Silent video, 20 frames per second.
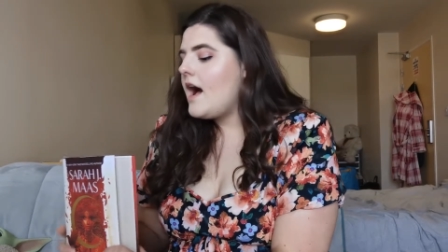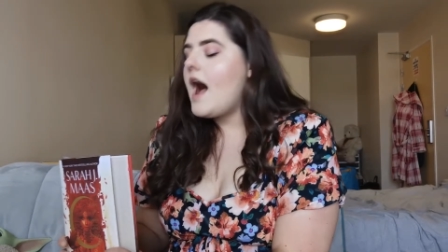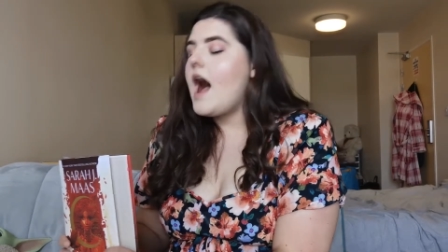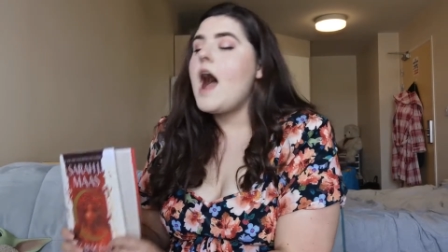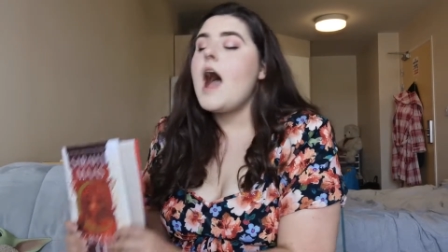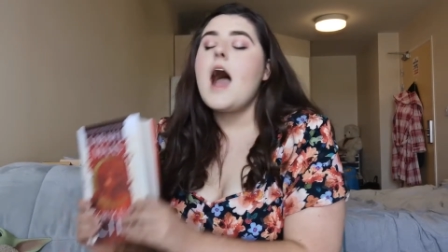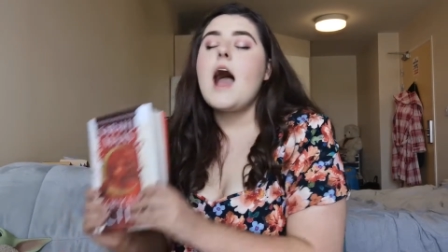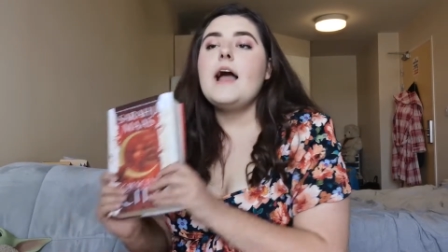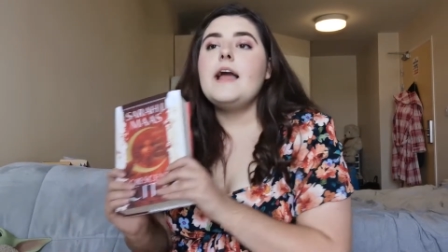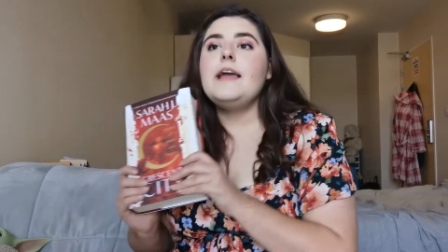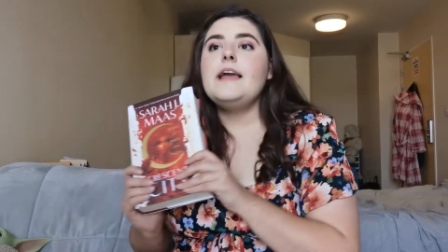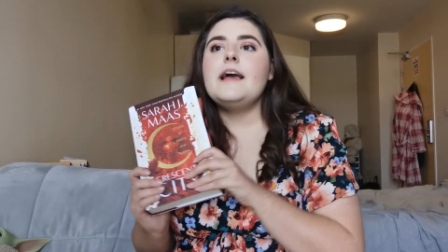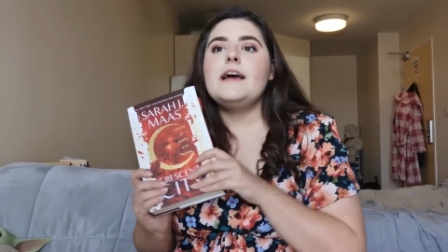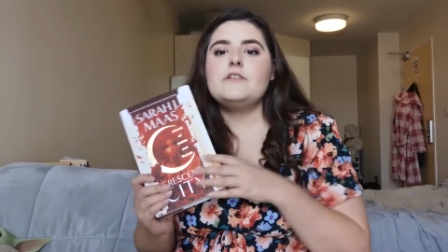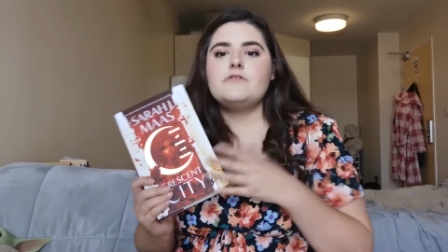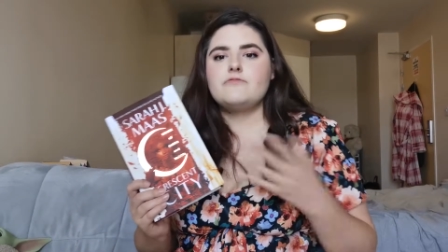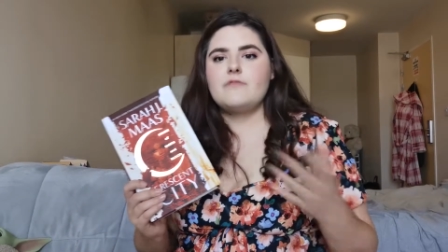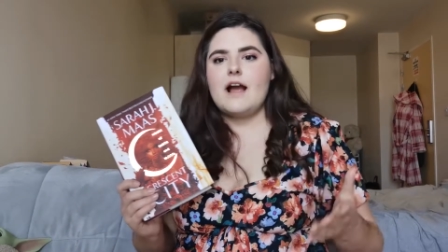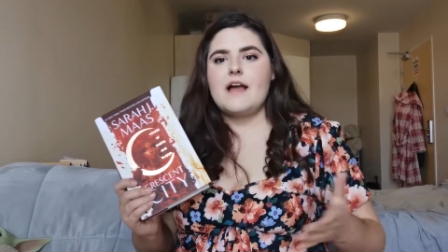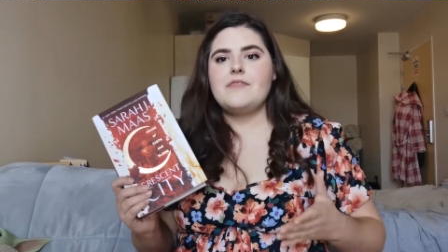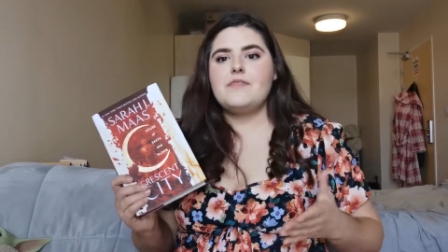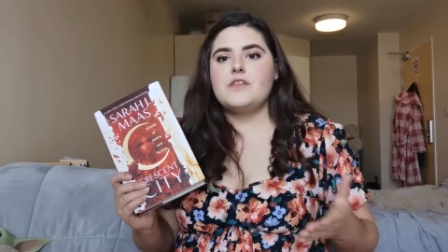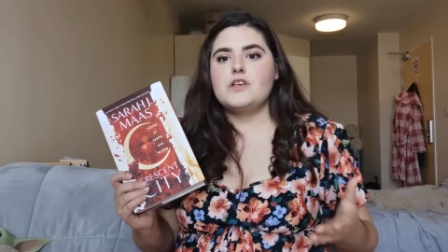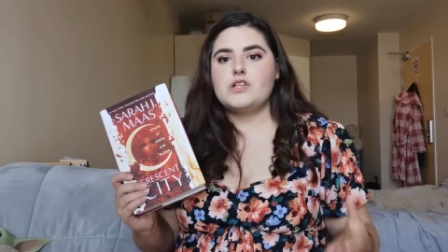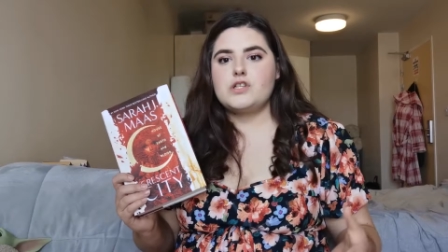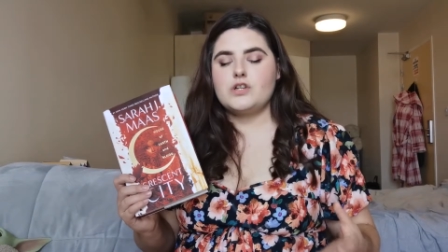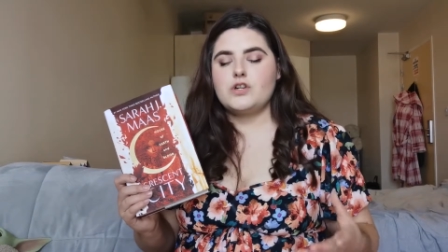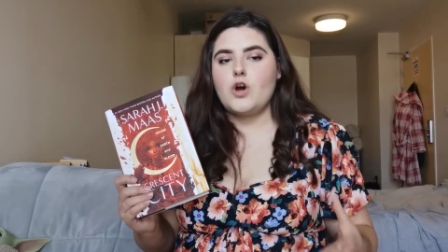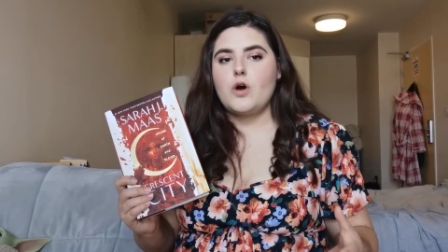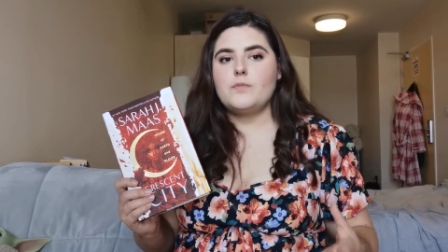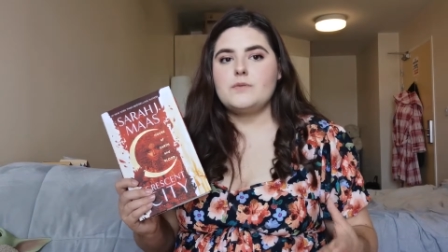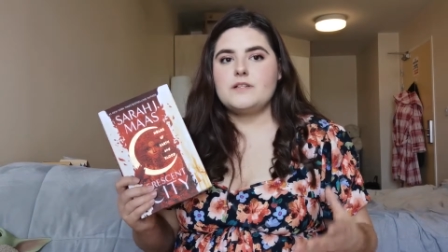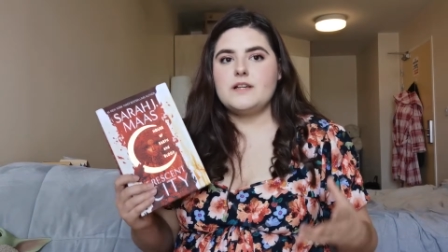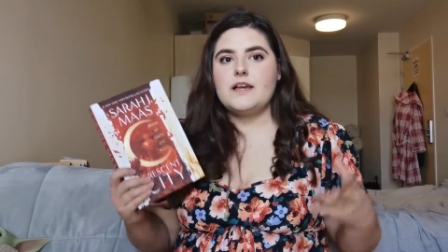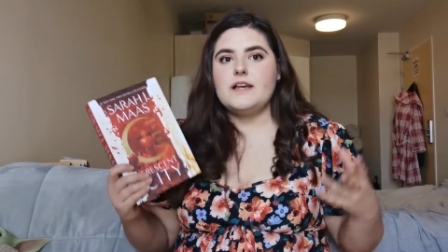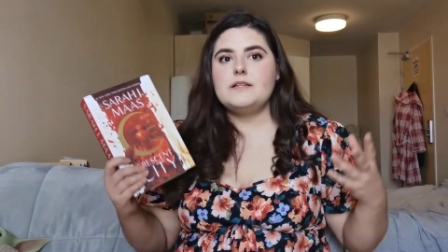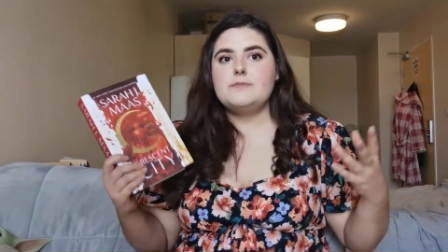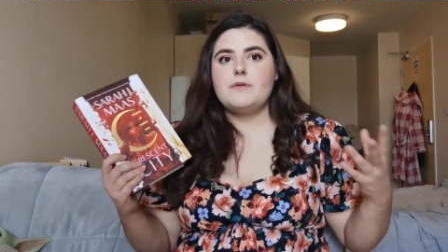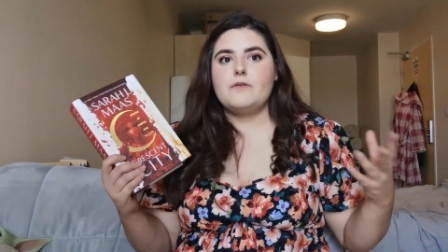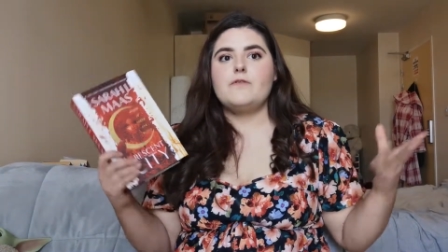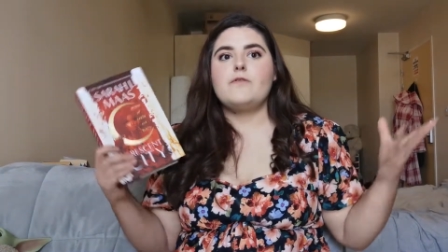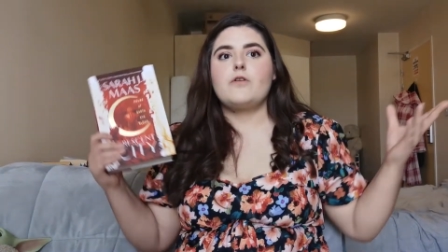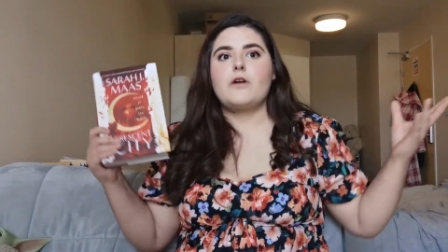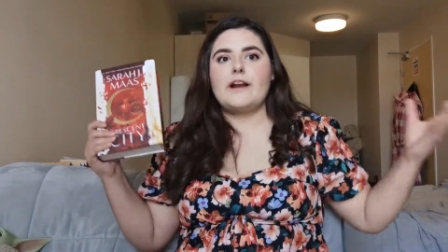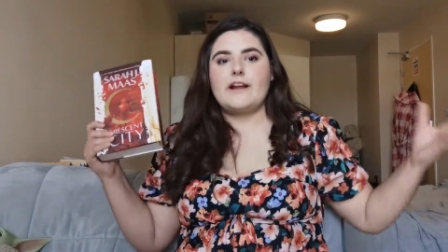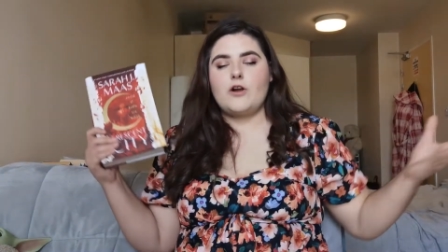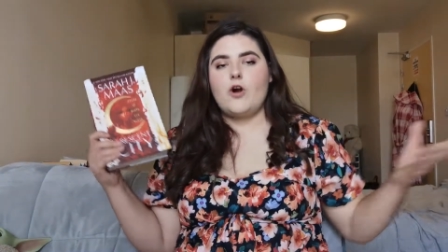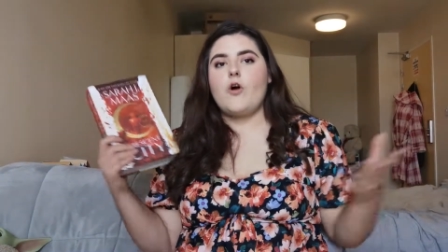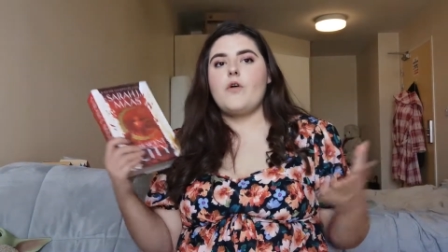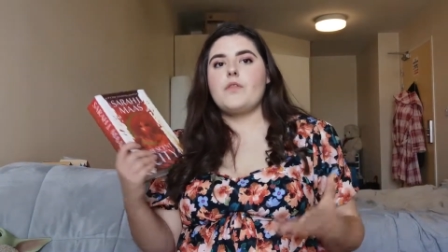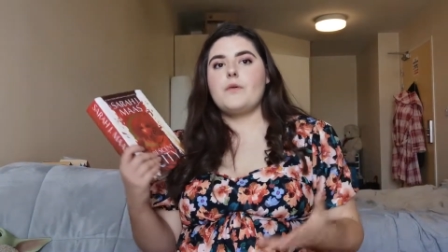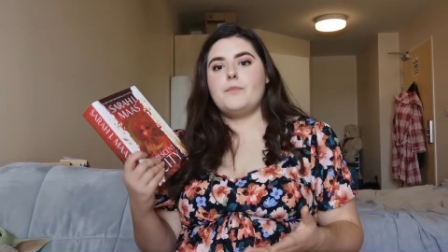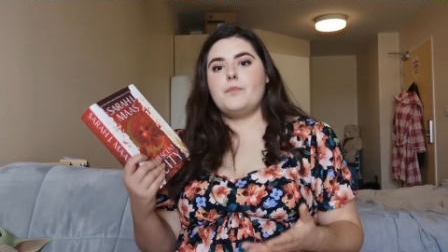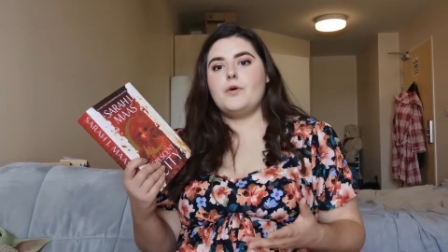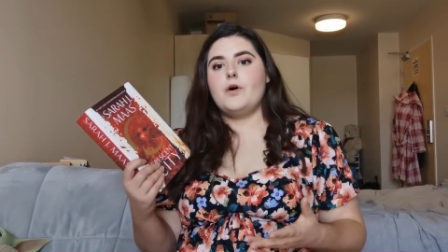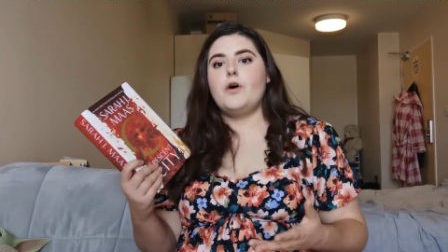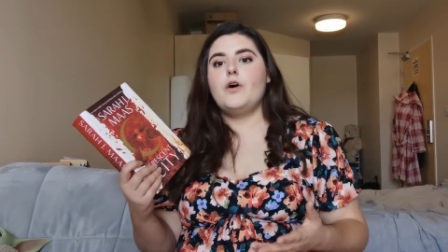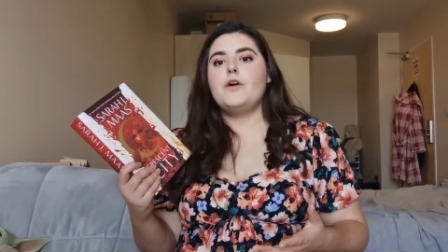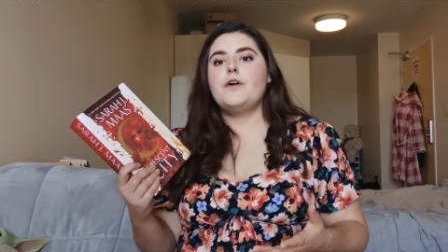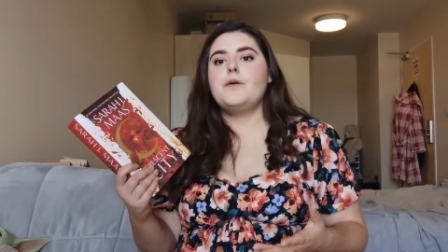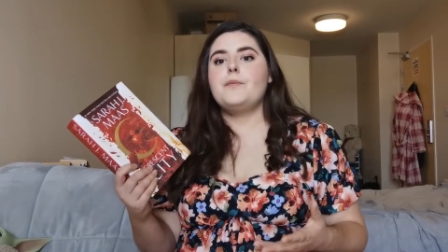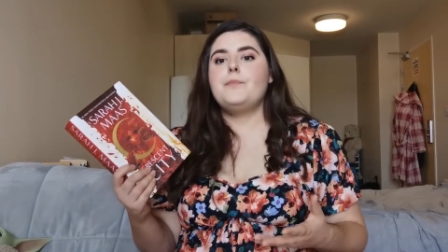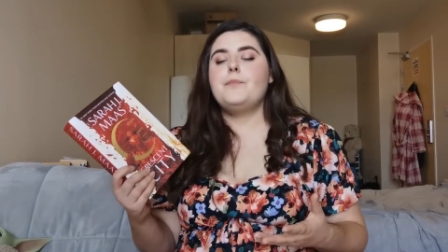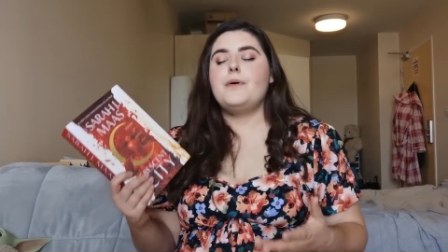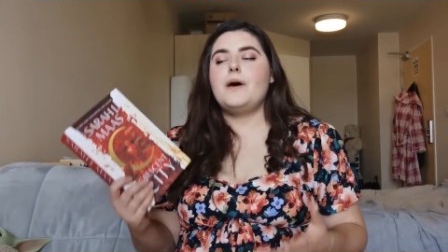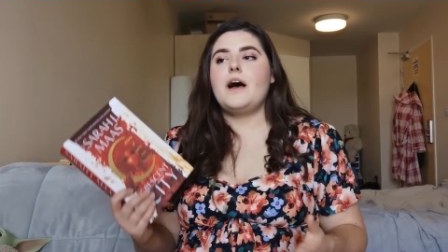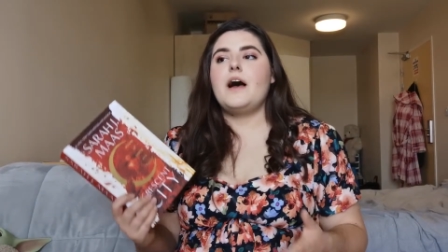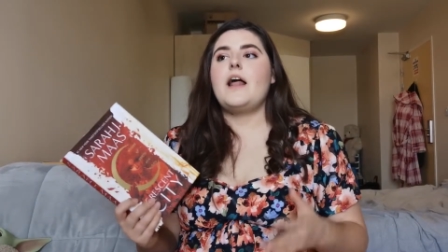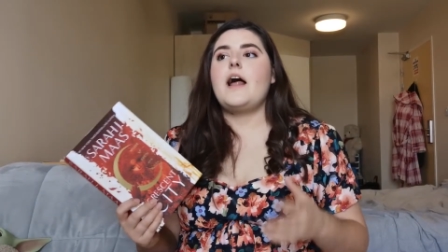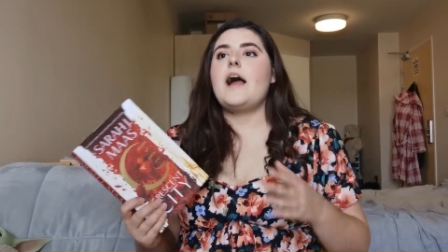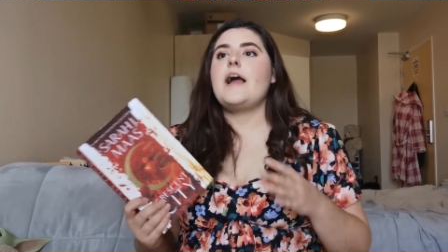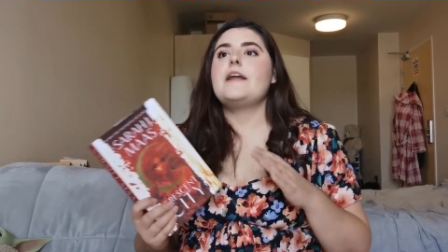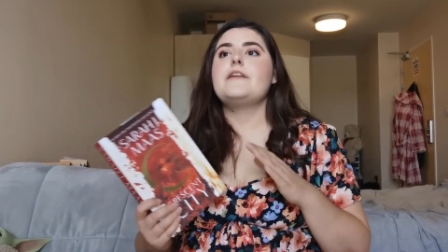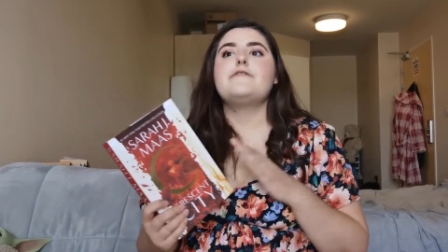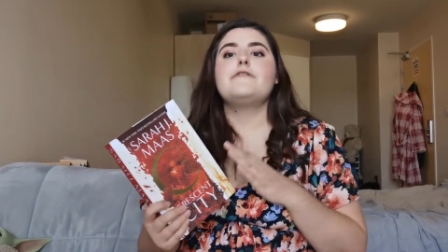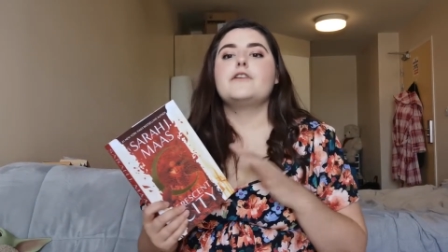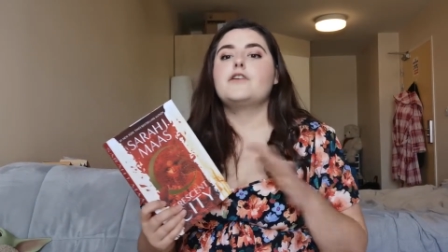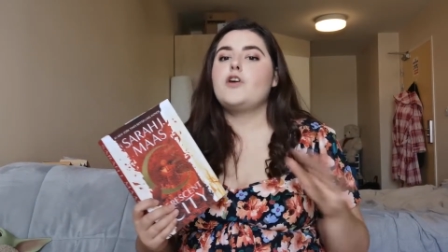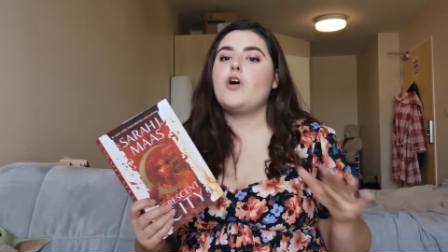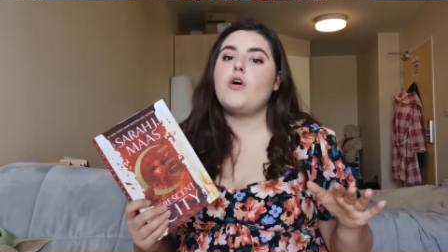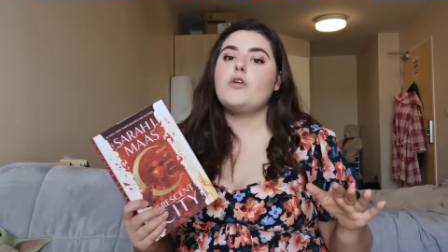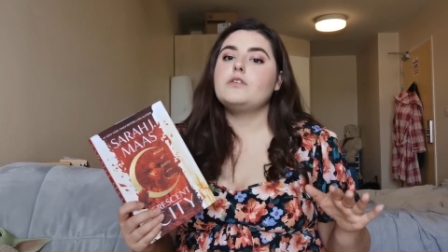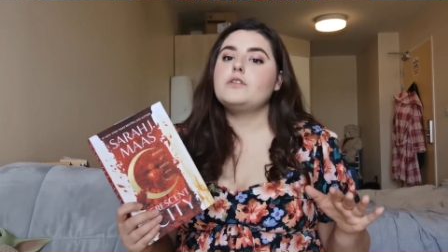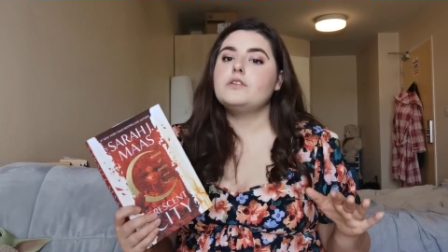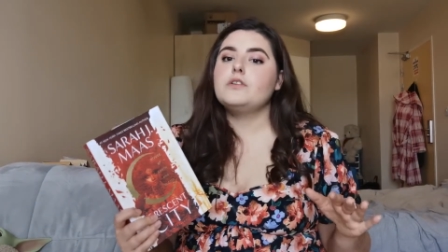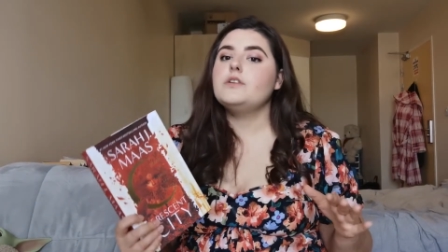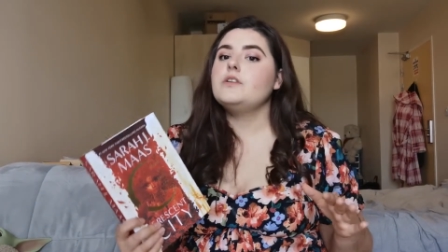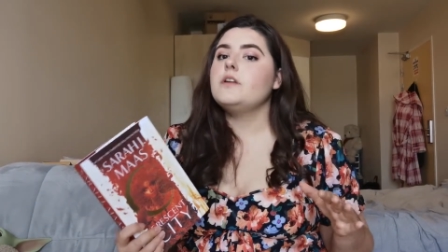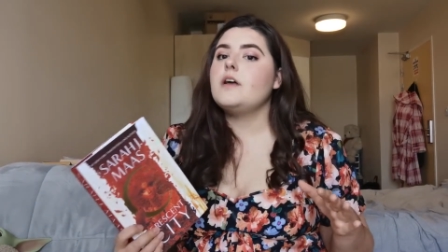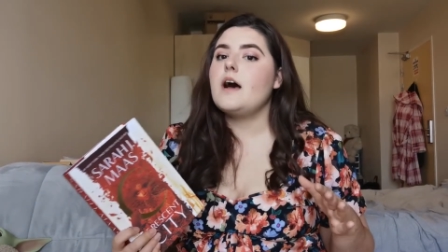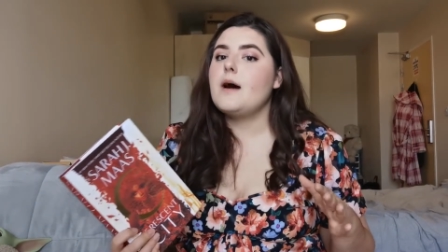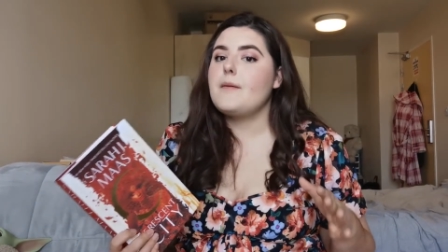I had read the synopsis before I got the book, but I had forgotten